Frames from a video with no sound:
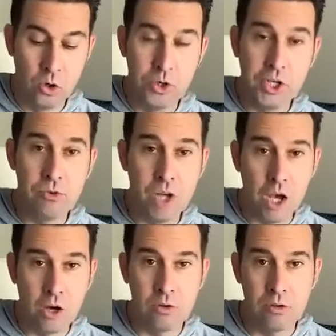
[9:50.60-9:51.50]
Who do you
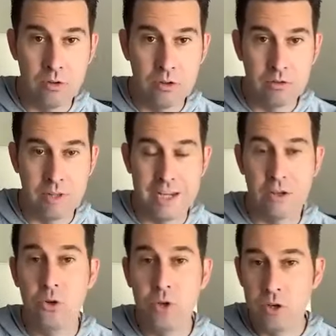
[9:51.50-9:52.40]
know?
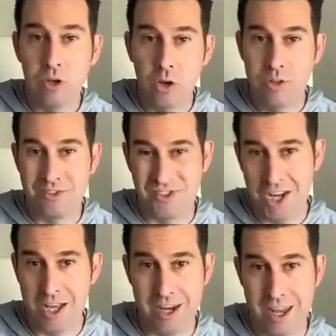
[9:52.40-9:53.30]
Like, who do you know that's
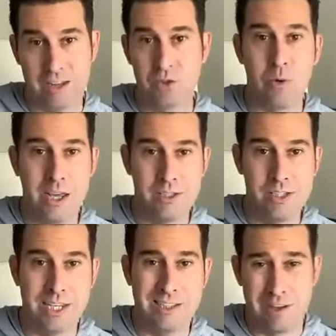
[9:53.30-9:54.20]
done X, Y, and
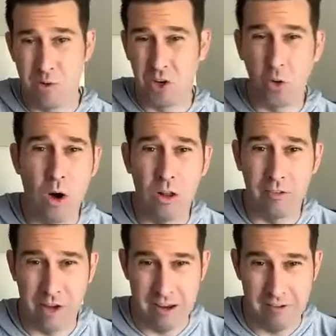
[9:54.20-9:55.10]
Z? Because I want to
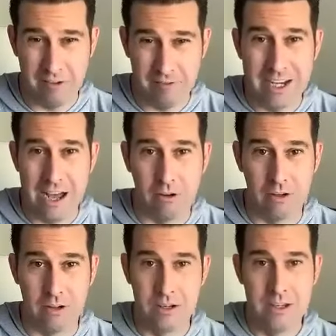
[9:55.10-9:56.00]
qualify and find
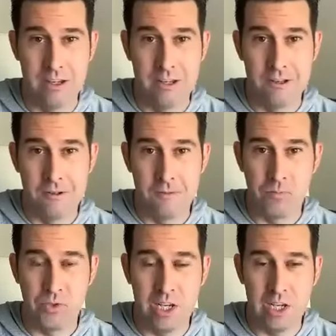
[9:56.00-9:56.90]
out,
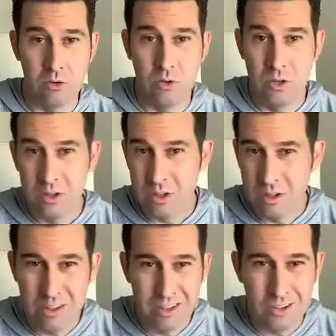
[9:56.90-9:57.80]
you know,
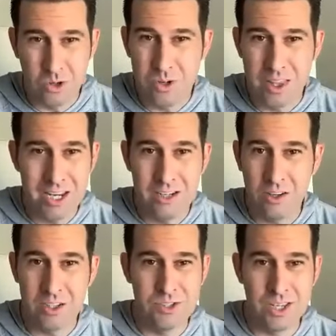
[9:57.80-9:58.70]
who do they
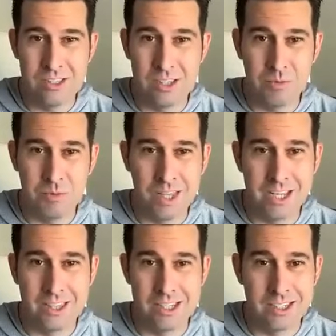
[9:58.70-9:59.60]
know that's done something
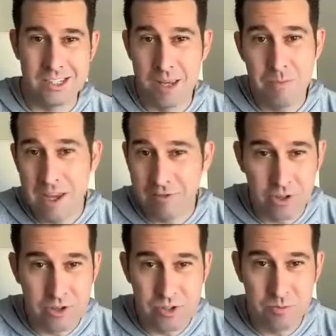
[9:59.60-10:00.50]
like this? Because they may have
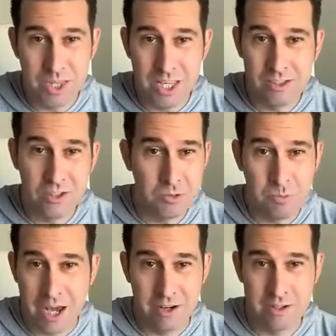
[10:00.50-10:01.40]
learned some things,
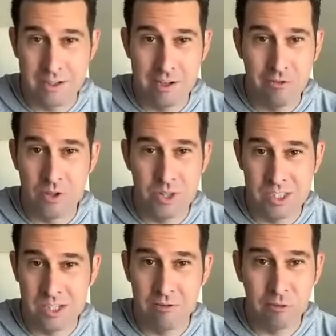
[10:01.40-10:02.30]
good, bad, or indifferent,
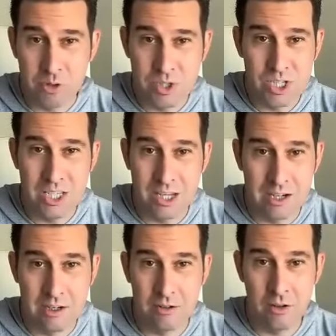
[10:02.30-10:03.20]
that's influencing
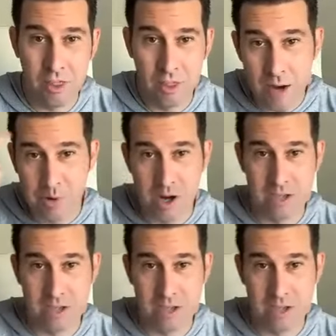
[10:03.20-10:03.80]
their thought